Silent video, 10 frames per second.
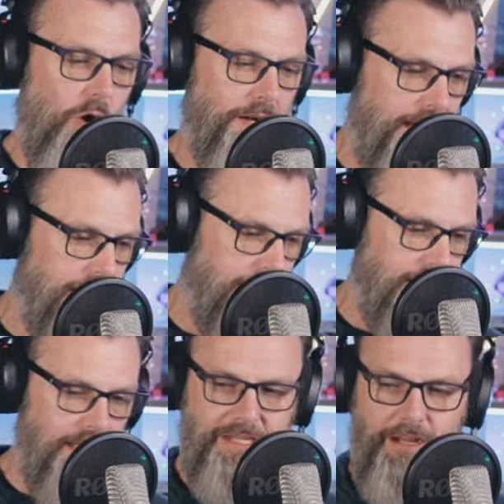The one
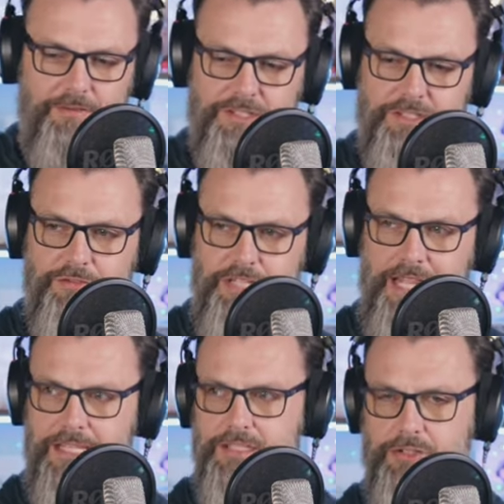eighty. I mean, obviously, if
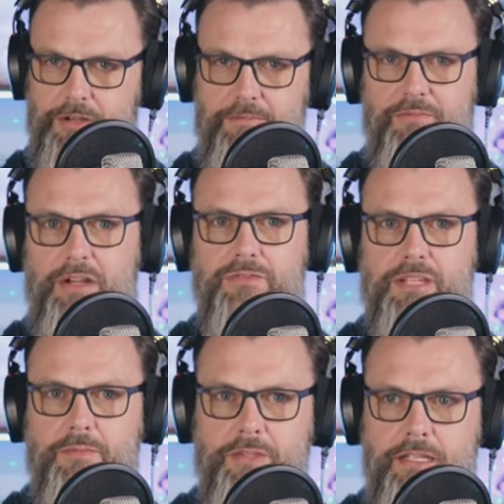she has an extreme fear
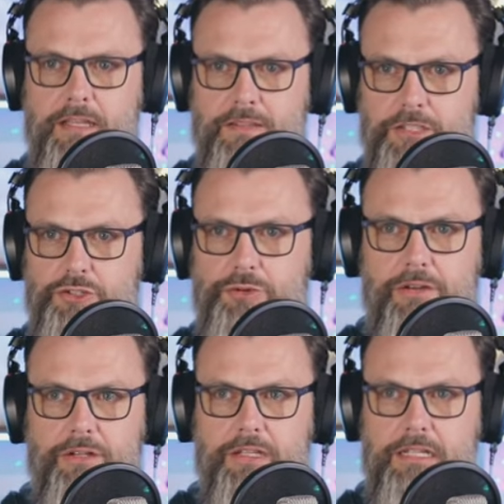of something and this
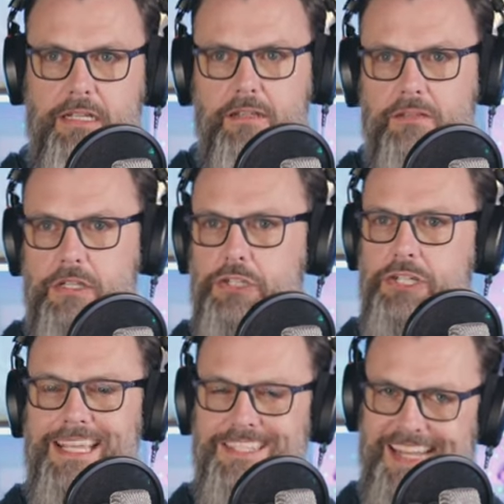triggered it, then
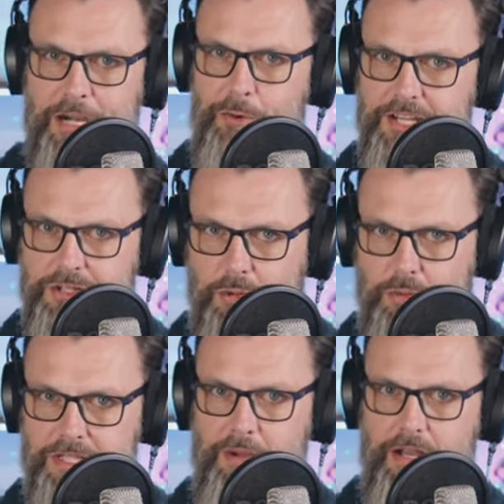she has an
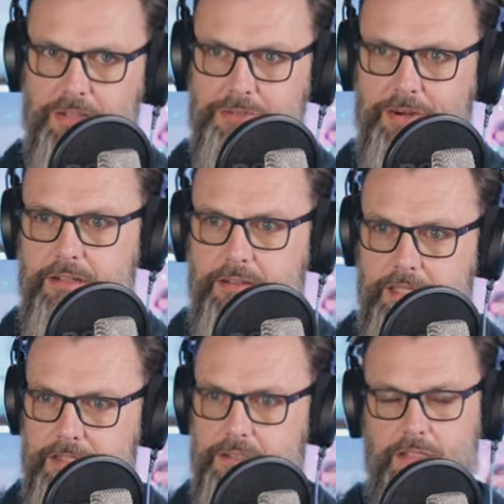irrational response, right?
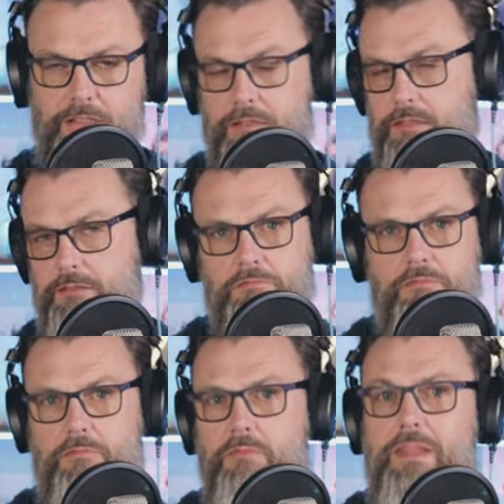It's it's
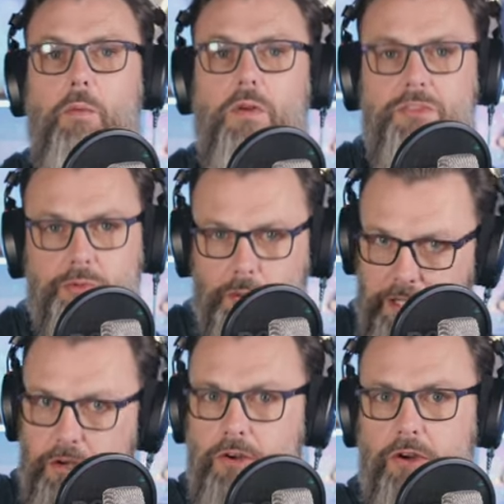that wasn't
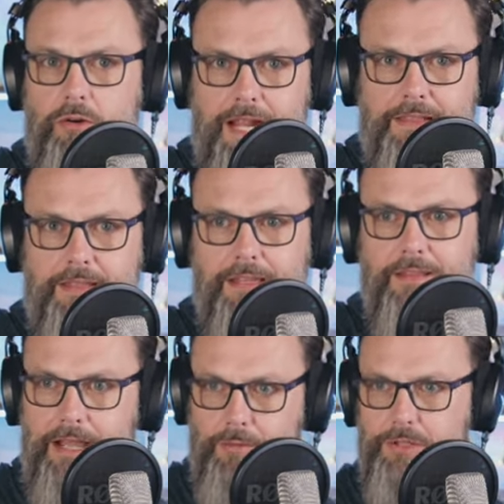really her right
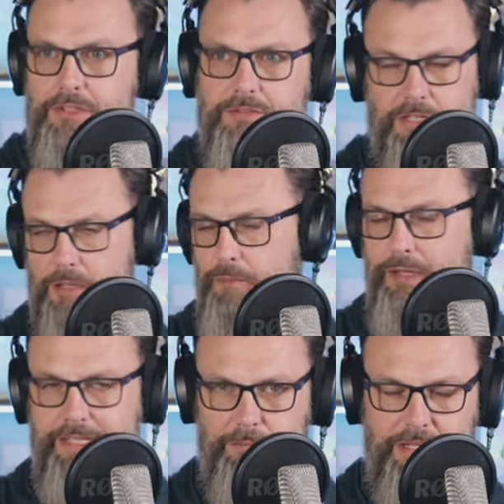then. That was
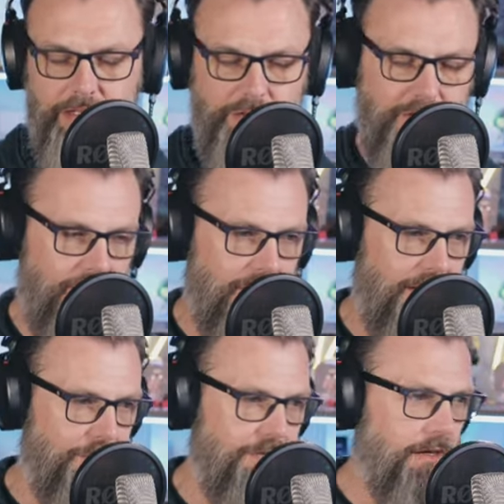completely being driven
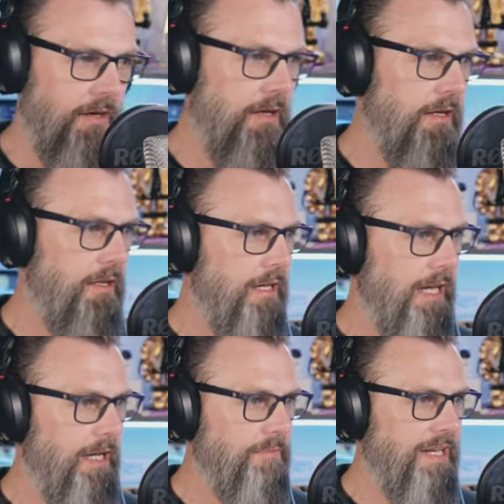by fear.
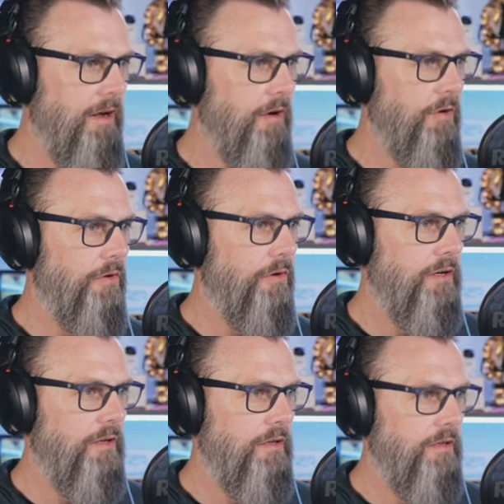Um,
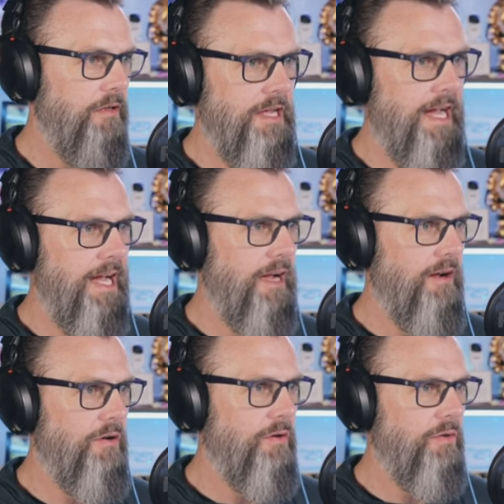now,
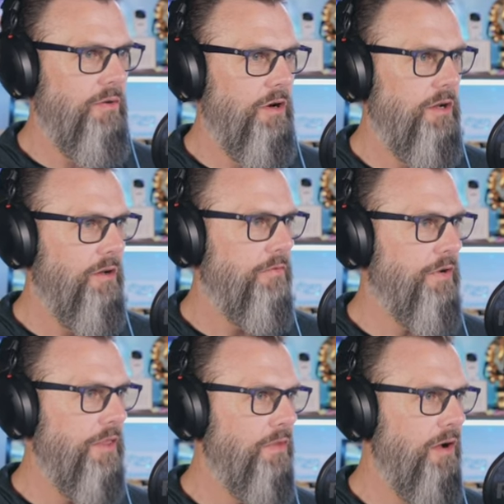now.
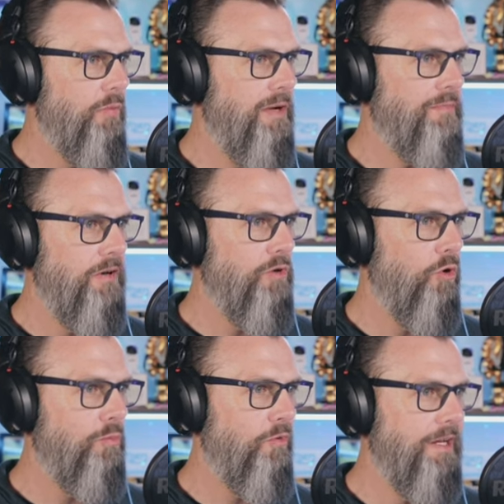Father-in-law went and bought a
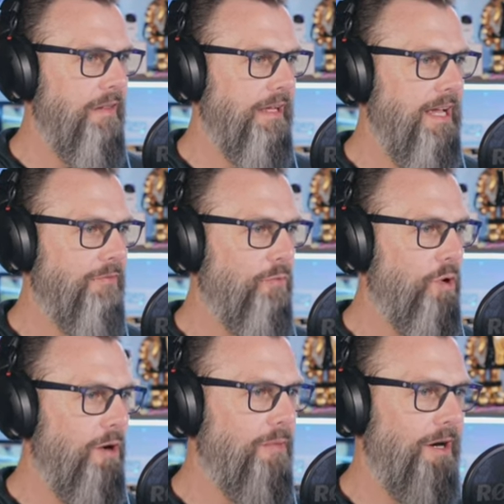normal vanilla cake from
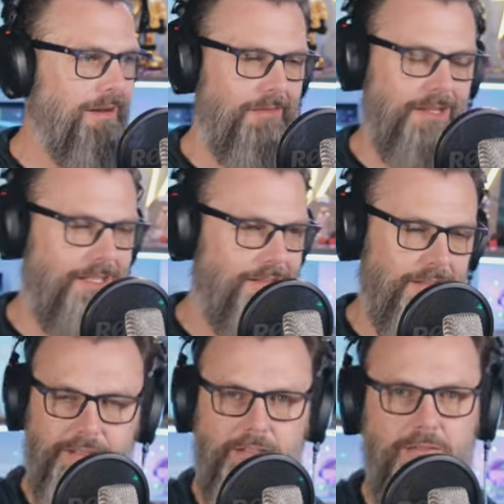Walmart. I
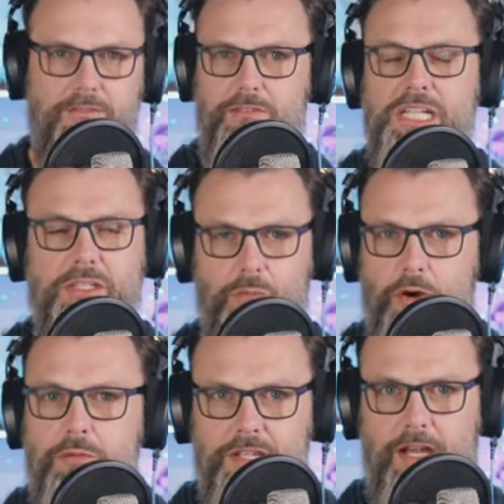mean, take the
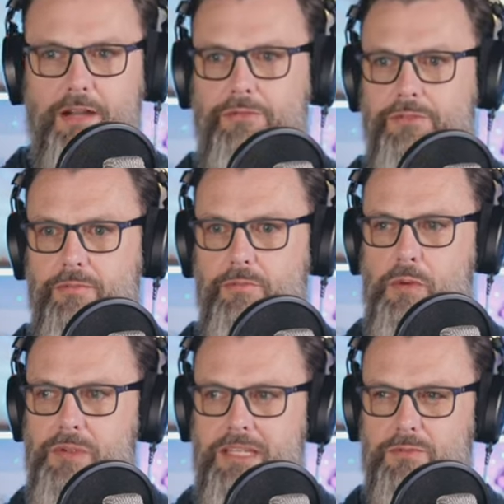worms off.
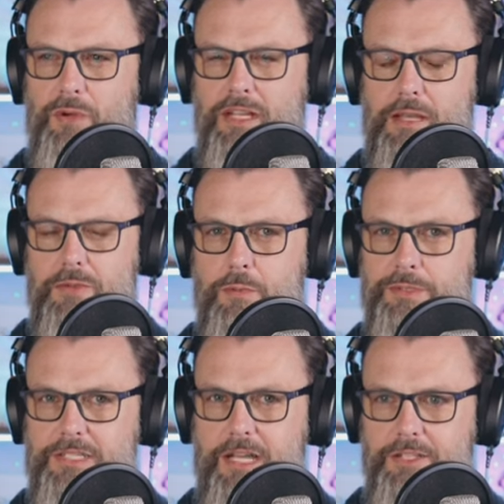But because what gummy
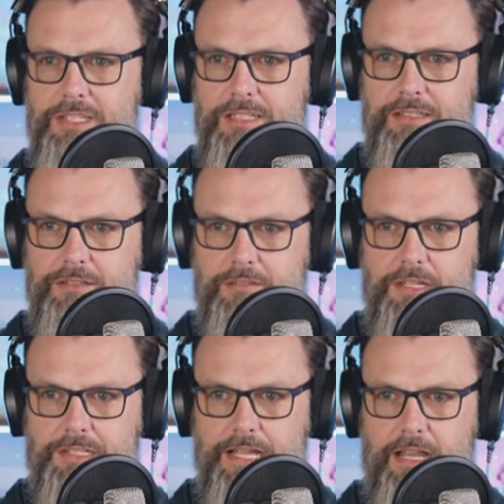worms touched it,
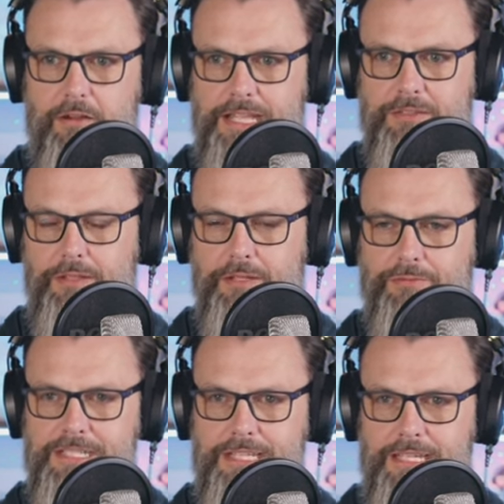she's now deathly
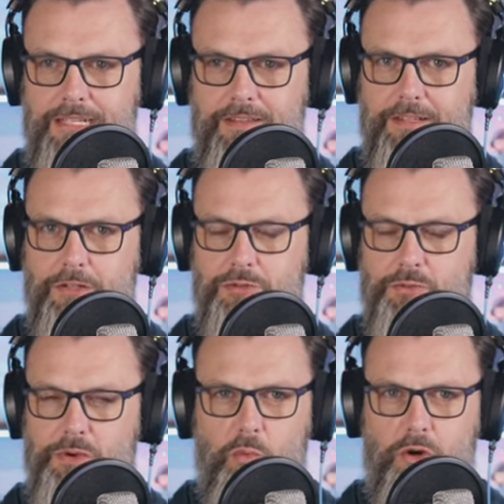afraid to eat it, like
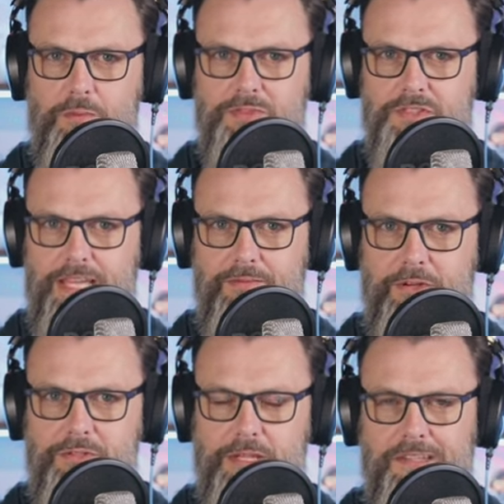there's real worms inside
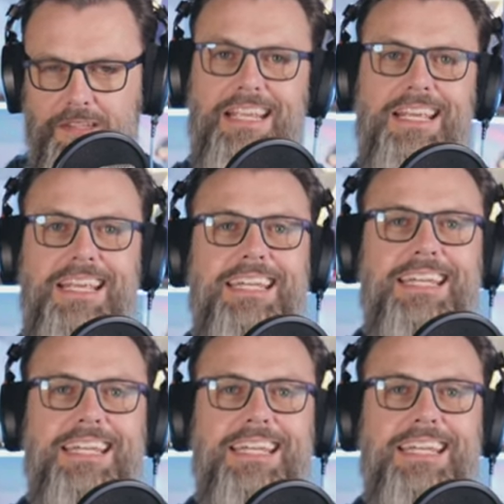of it or something.